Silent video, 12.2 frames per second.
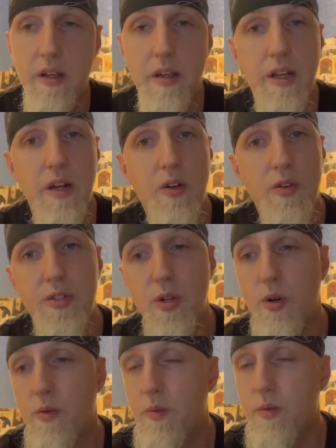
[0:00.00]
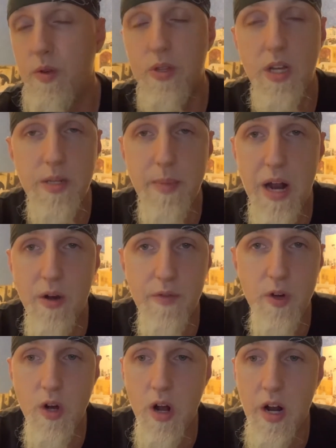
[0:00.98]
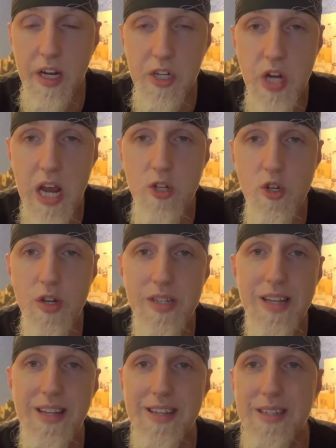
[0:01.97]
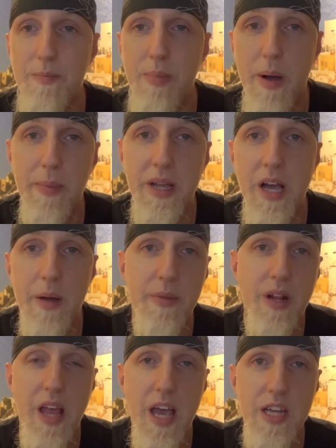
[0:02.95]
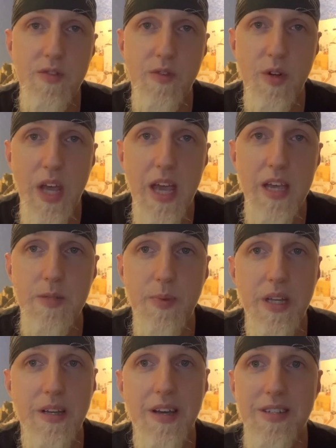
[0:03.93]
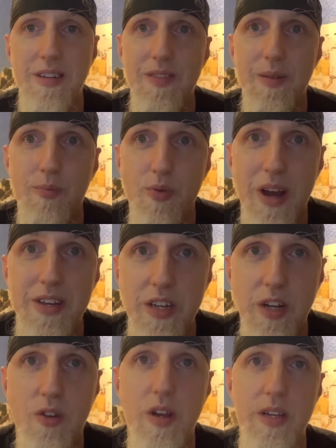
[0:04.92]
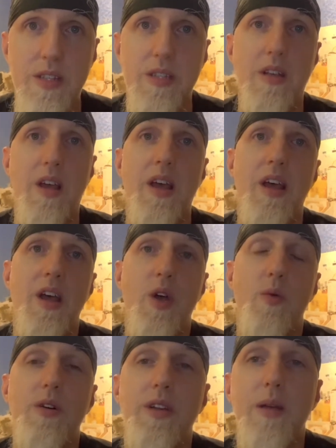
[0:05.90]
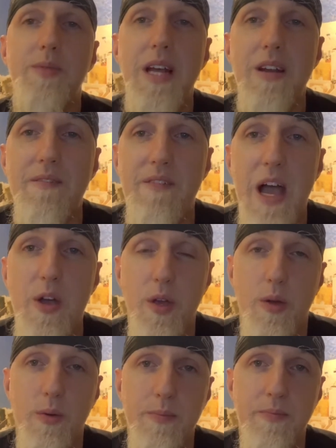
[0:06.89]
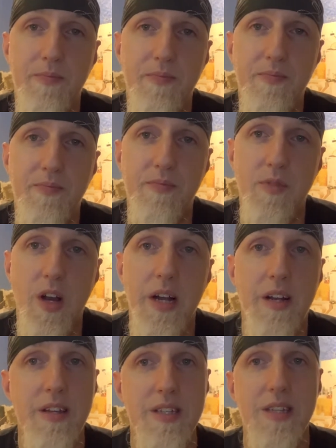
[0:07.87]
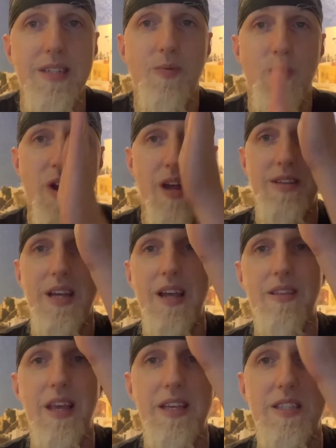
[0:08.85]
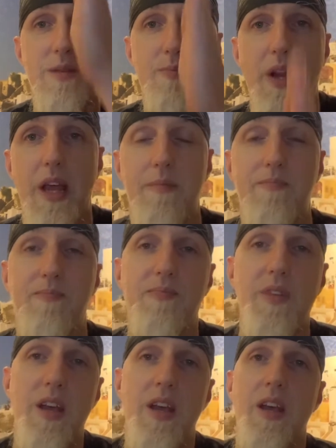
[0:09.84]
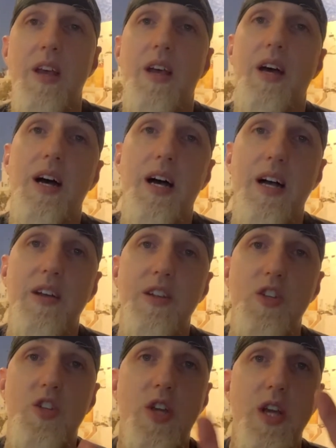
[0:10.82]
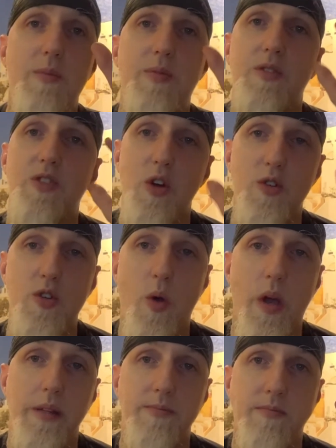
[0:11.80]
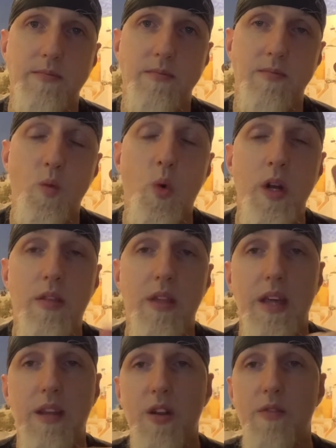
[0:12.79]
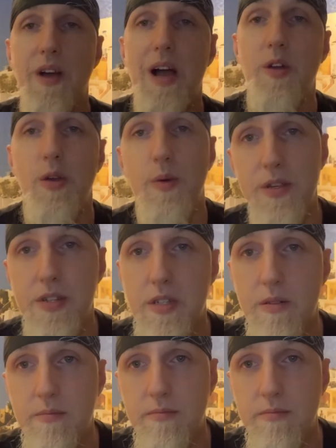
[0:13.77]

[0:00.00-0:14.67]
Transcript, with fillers: It also doesn't matter if you're on exchange and you see this bumping up in the last few days because of the price increase. Well, it comes down to value. All right, now this is where I say things split. Uh, Sheeb, Dogecoin, what do you think their value is?